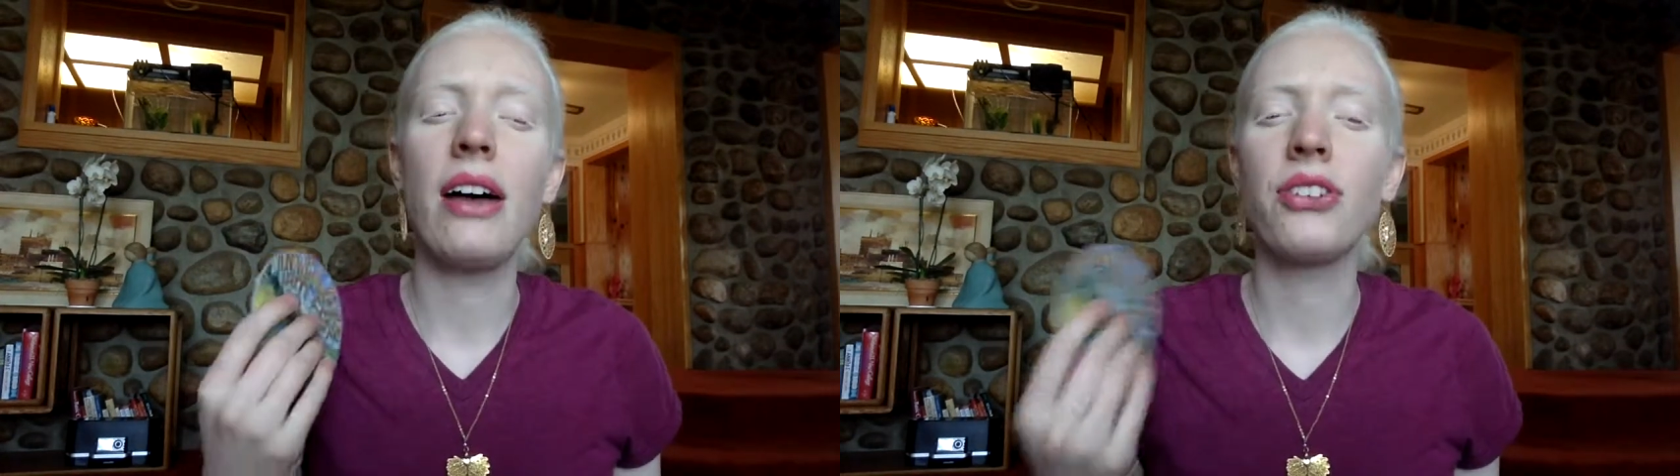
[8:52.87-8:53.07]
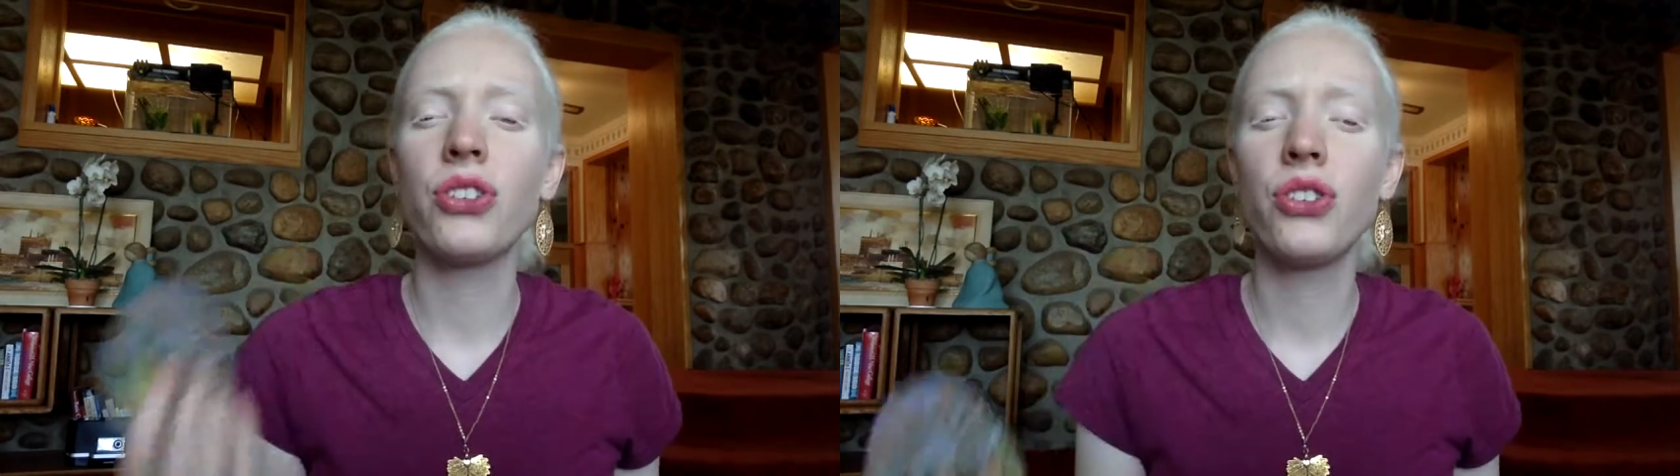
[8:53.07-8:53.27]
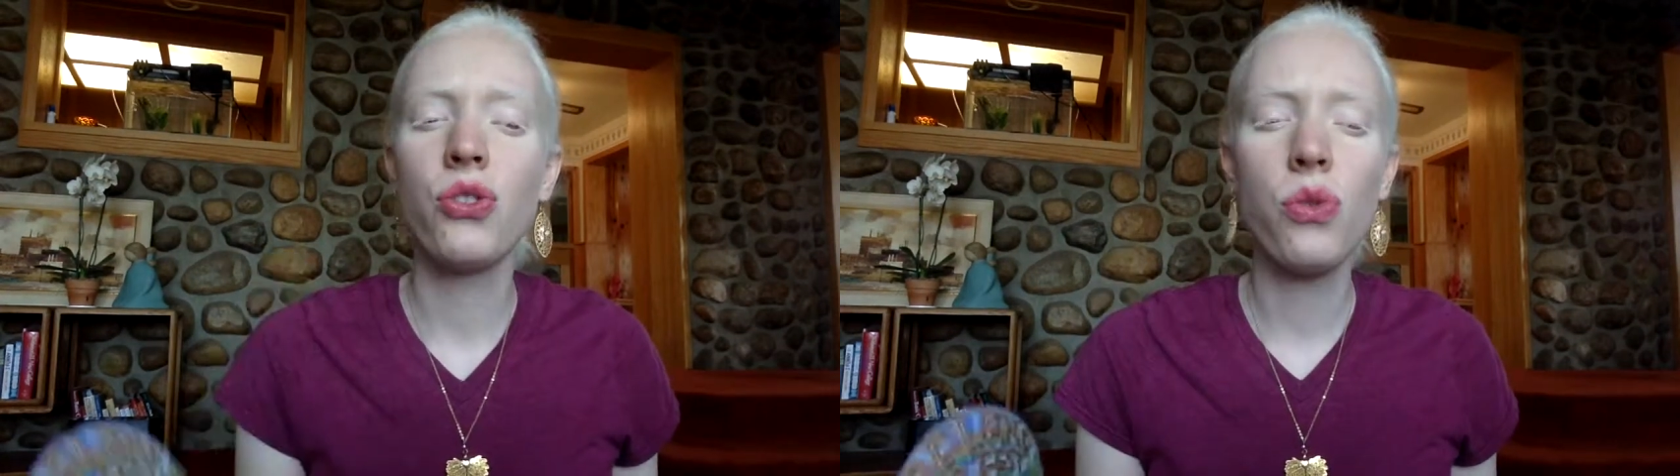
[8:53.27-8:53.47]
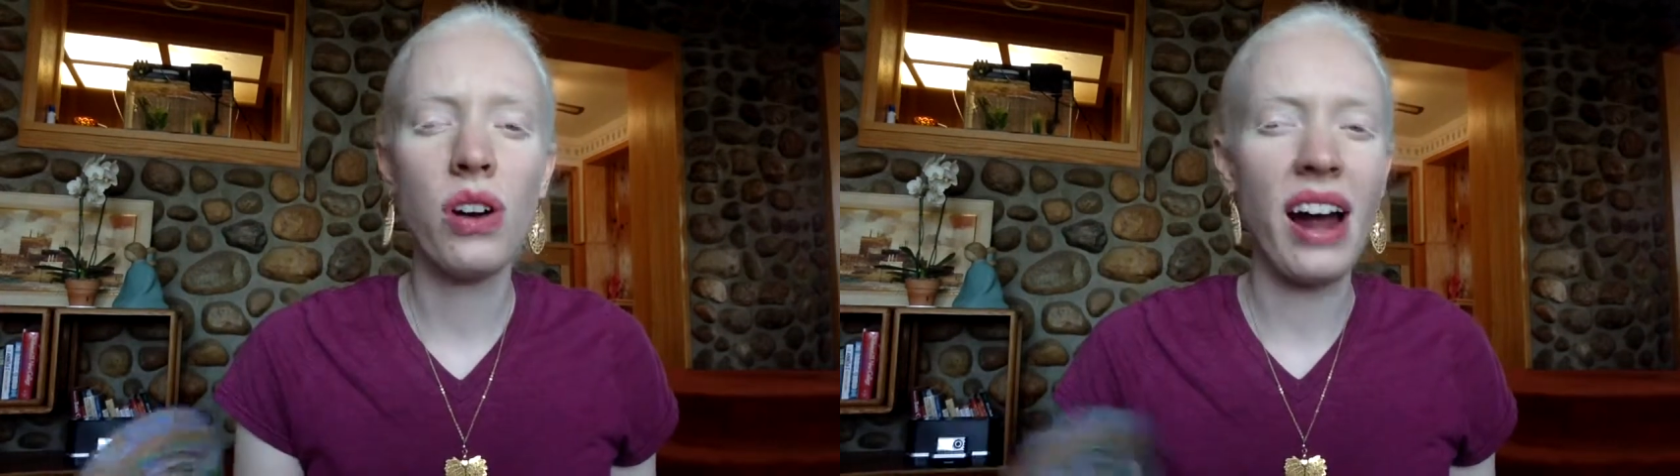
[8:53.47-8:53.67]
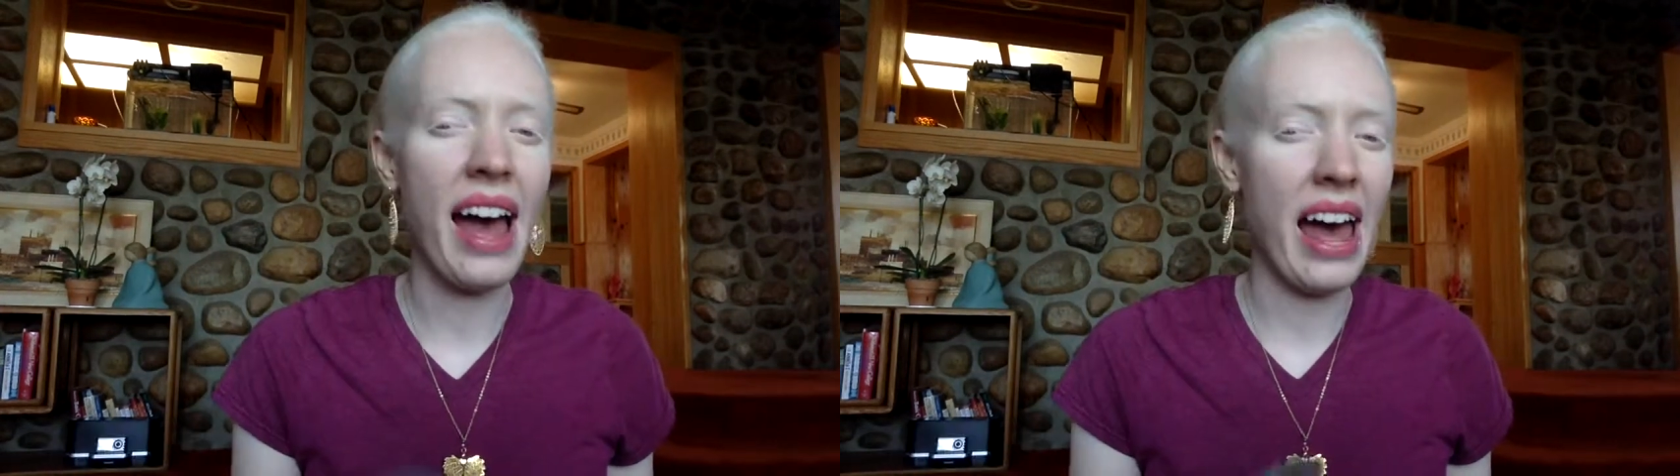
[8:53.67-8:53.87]

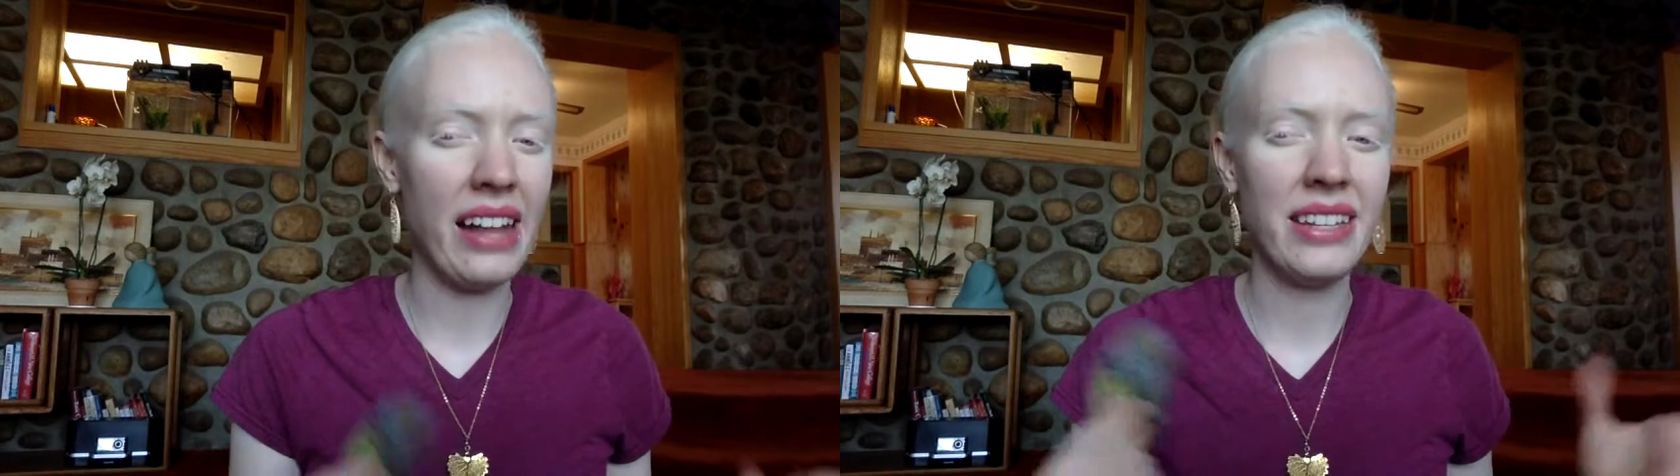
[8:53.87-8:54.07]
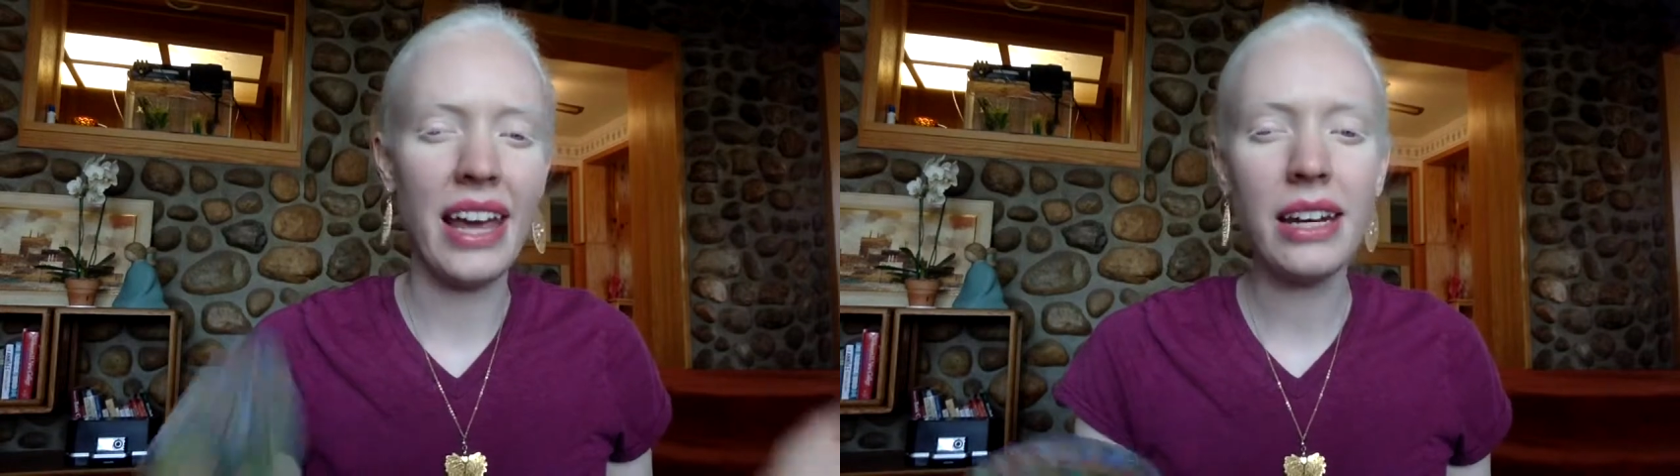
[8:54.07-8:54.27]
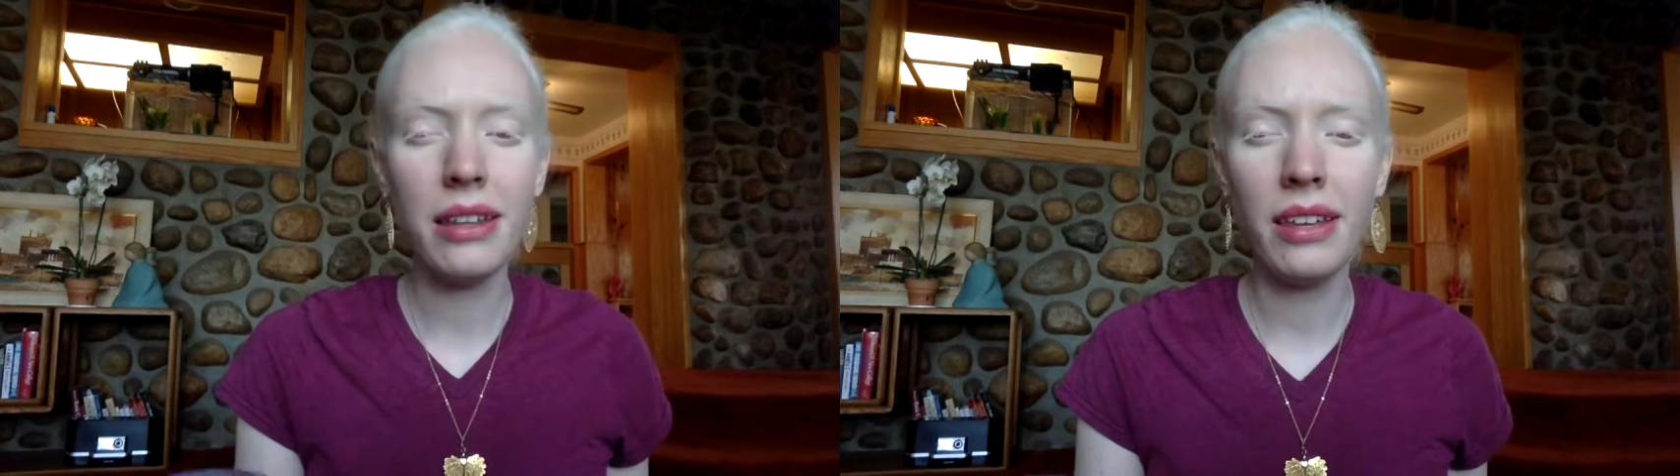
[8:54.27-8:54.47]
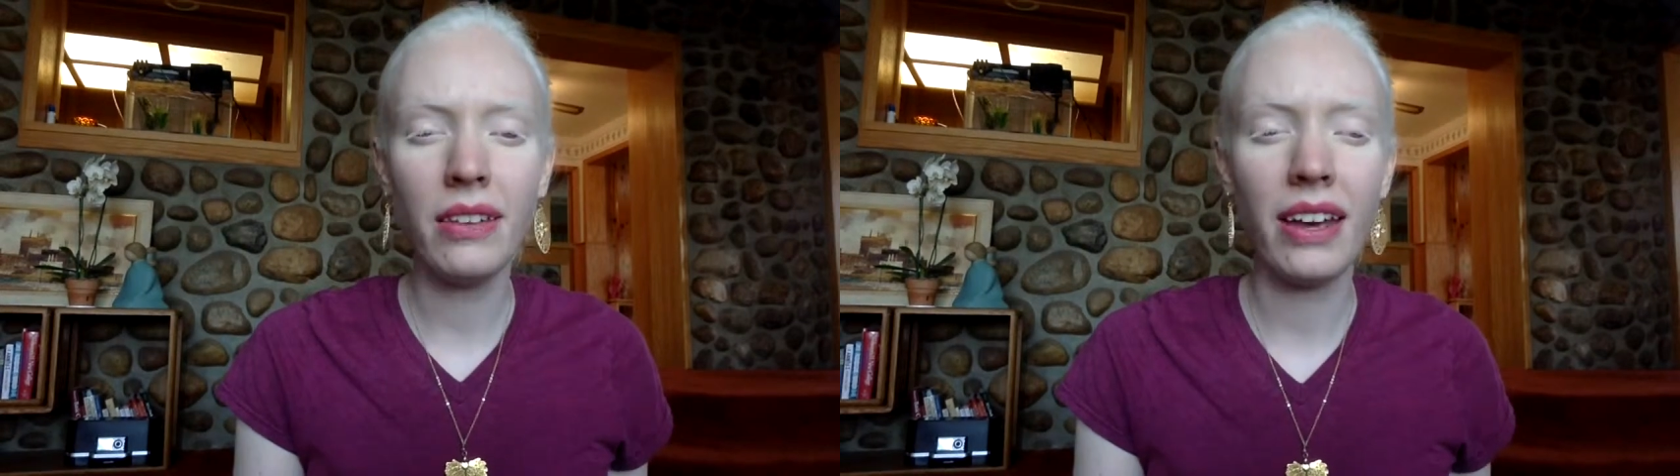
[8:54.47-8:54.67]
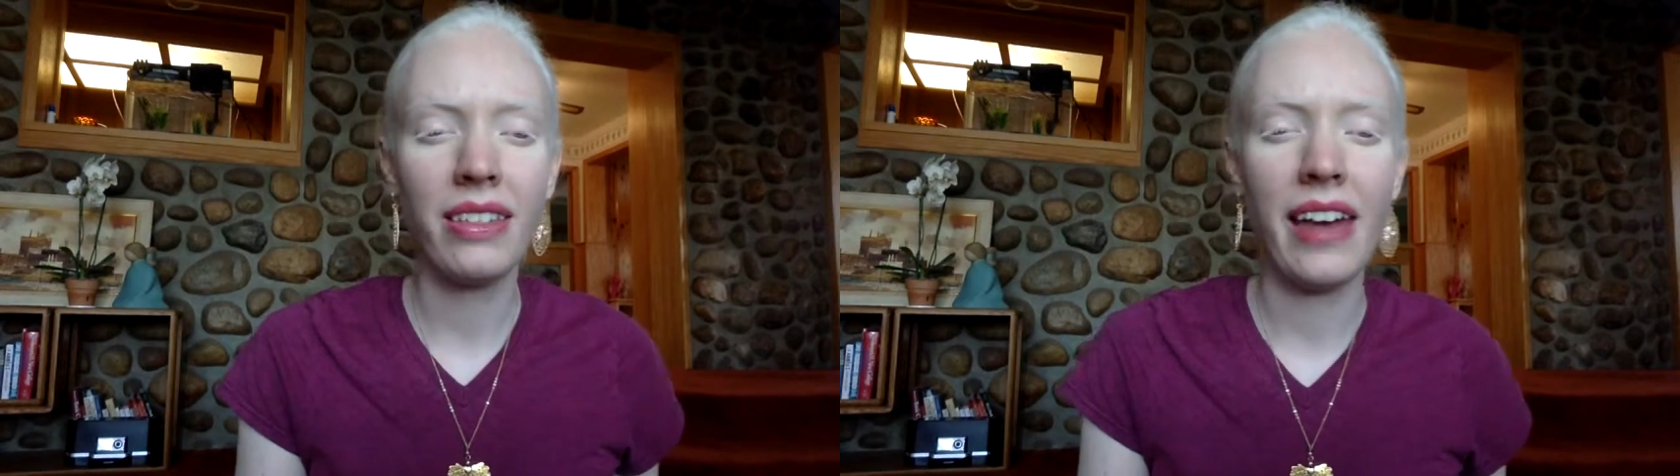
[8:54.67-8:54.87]
store ads, anything
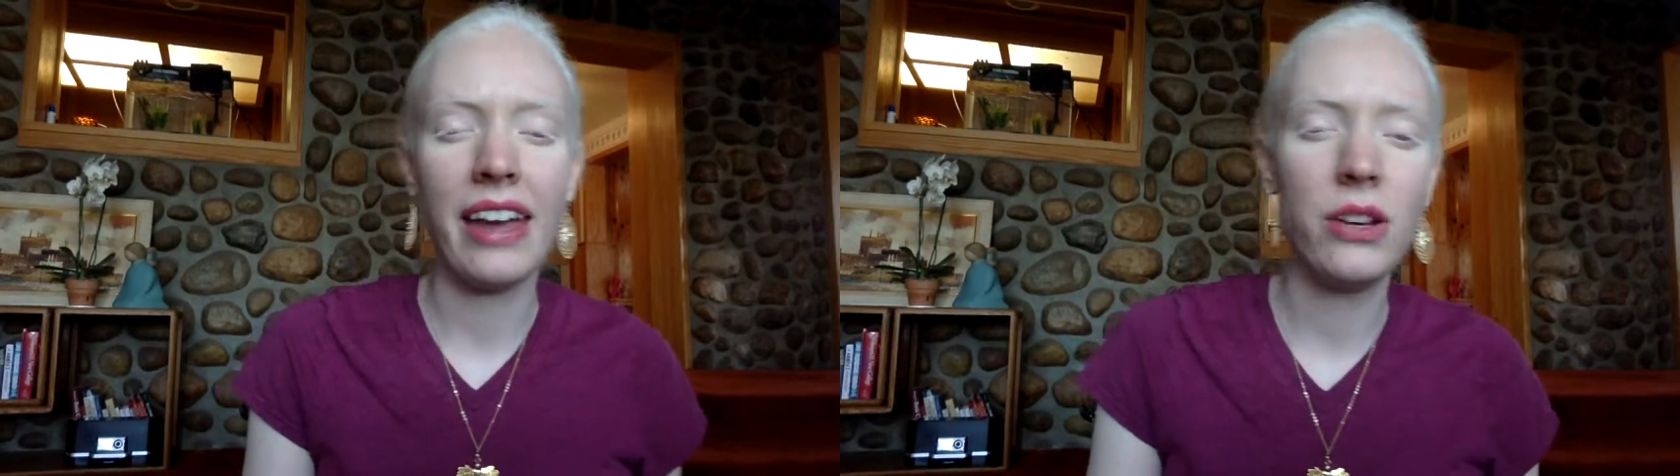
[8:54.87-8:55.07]
like that.